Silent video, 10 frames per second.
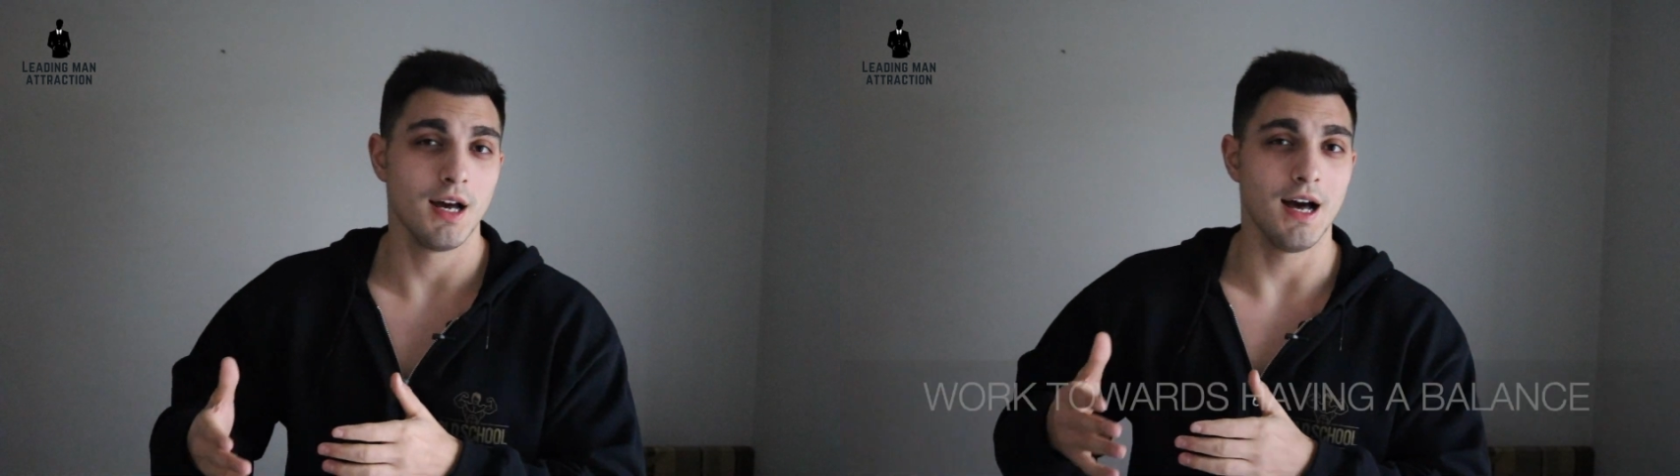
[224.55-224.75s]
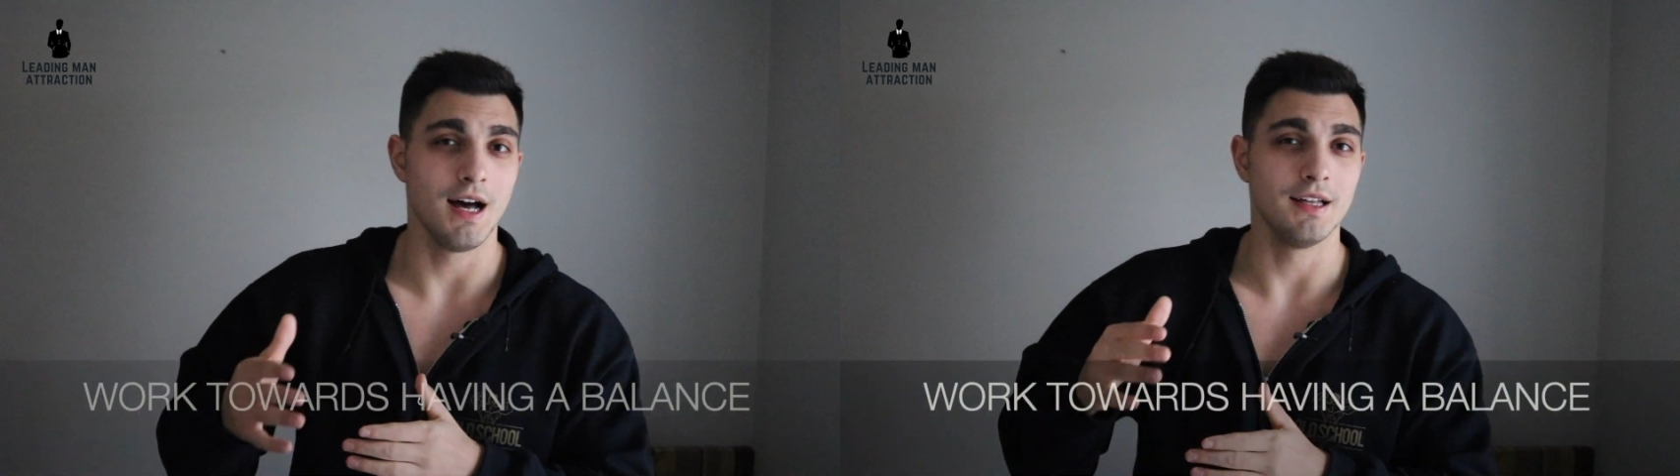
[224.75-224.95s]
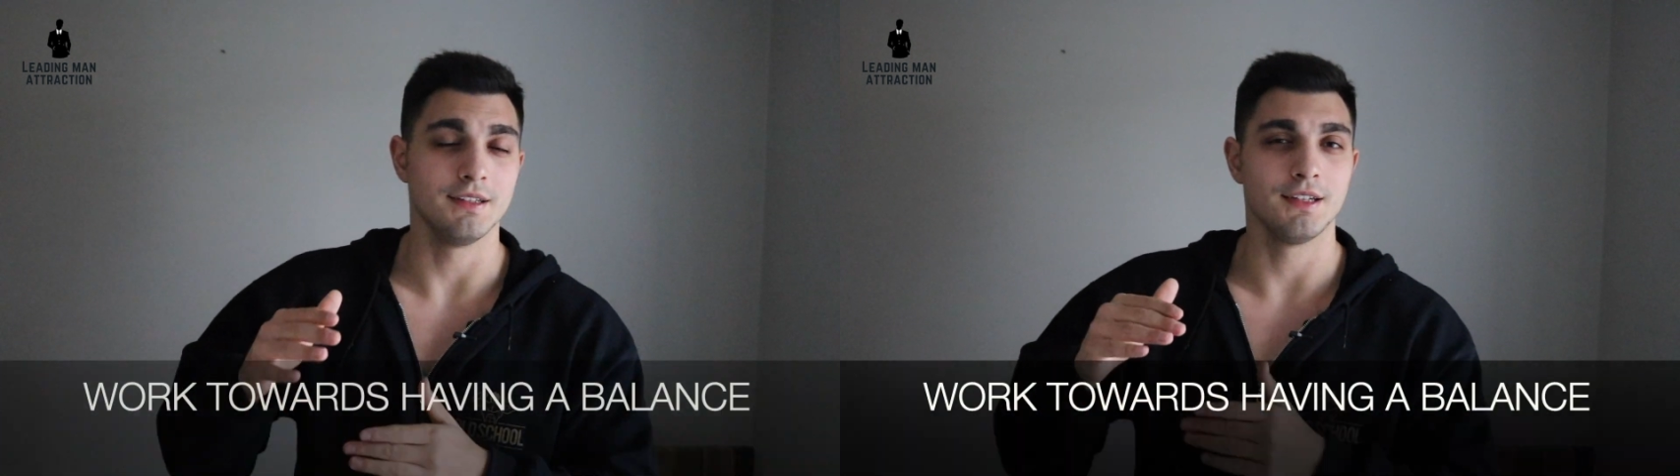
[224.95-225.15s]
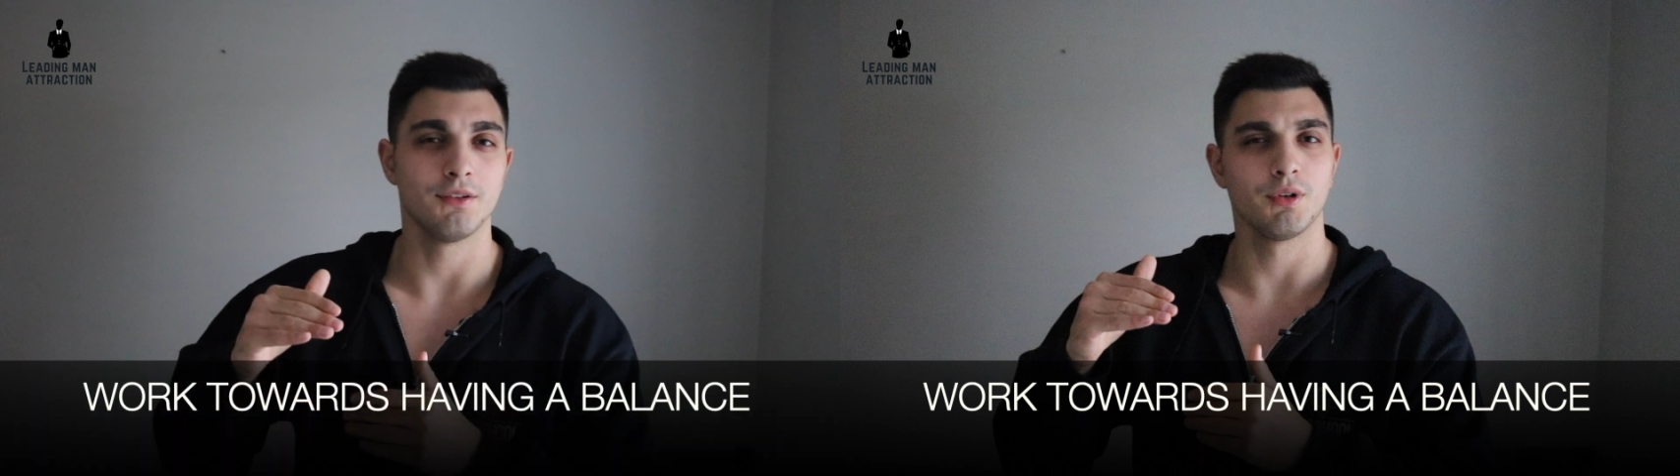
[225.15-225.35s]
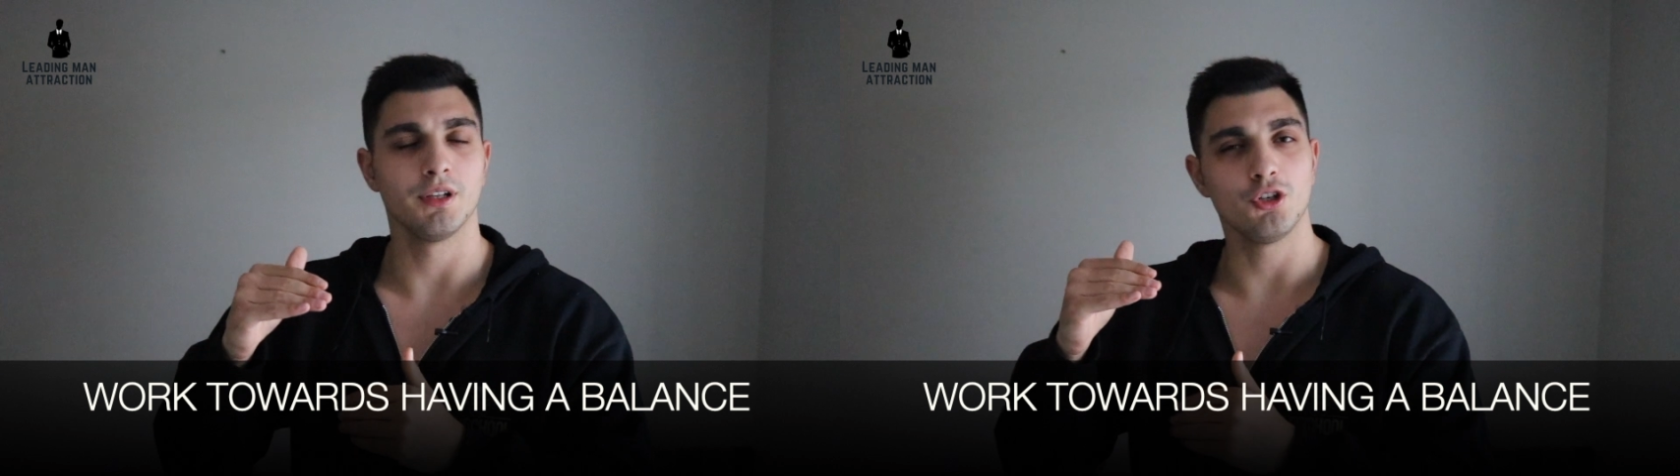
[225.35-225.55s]
then
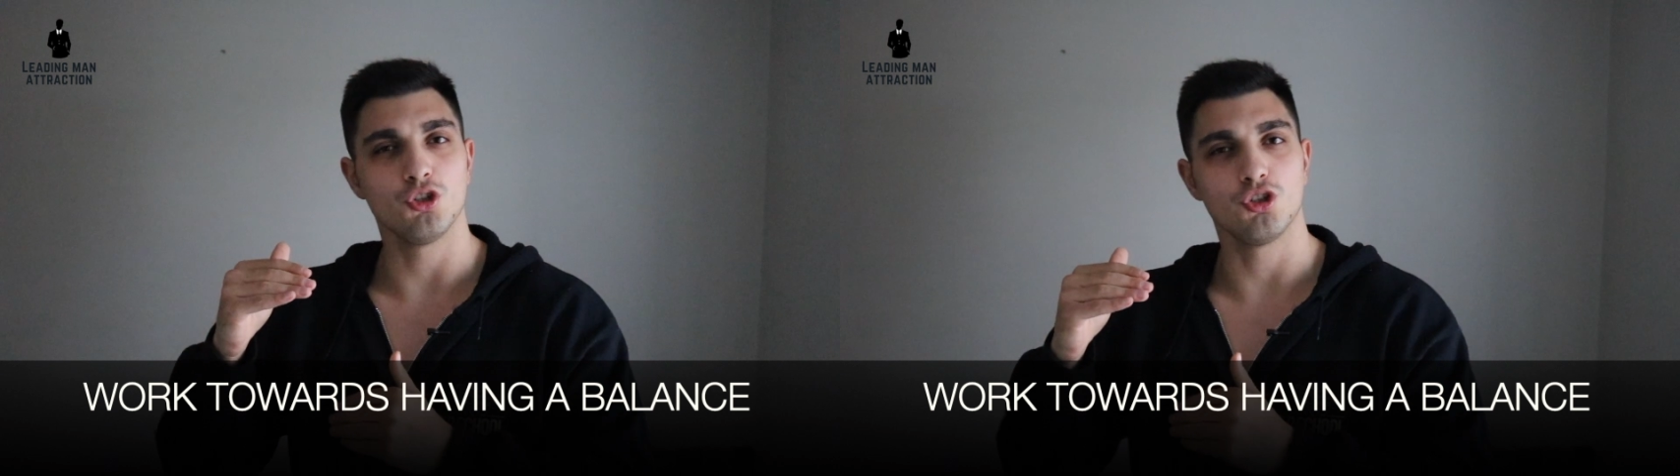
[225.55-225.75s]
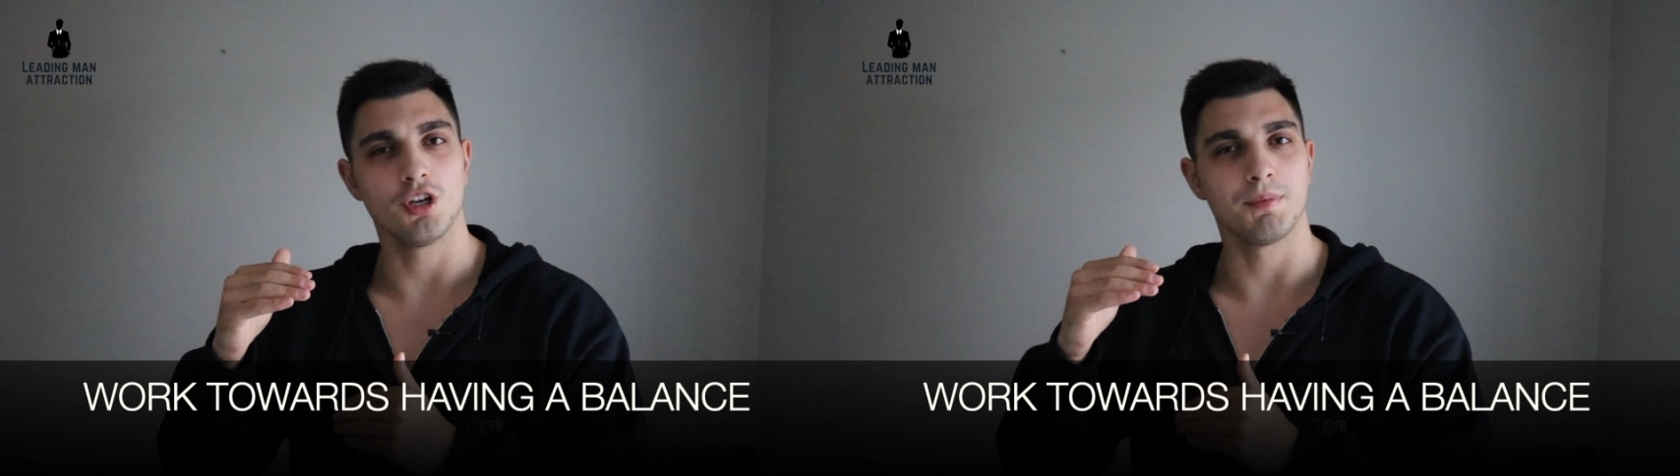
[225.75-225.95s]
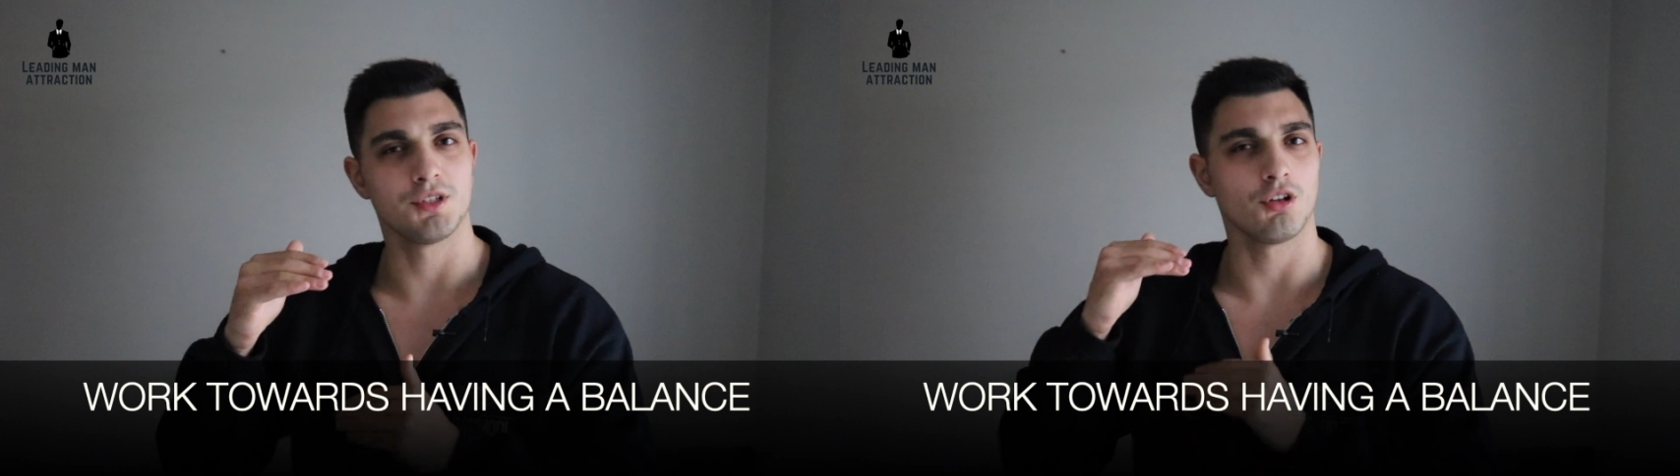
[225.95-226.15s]
the relationship is